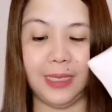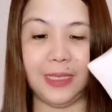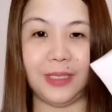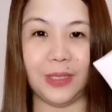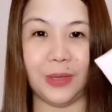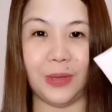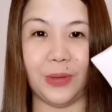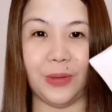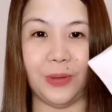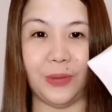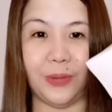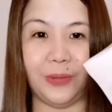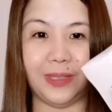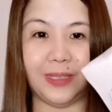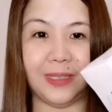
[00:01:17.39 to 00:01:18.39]
So,
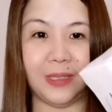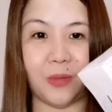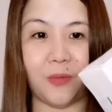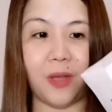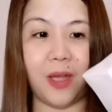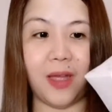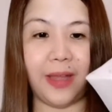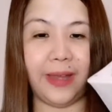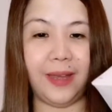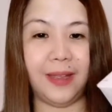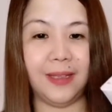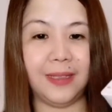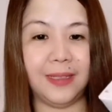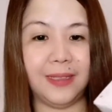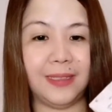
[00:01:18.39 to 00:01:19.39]
this is the one.